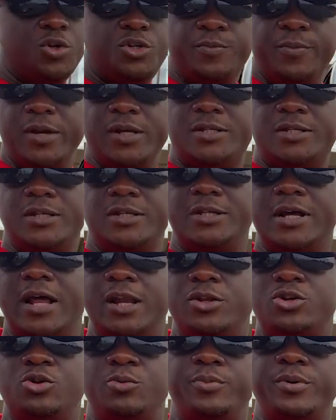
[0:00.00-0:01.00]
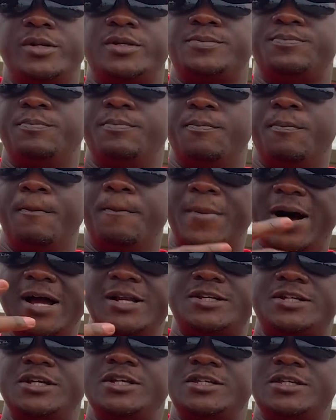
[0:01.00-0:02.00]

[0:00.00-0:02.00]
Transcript: which makes it a little bit much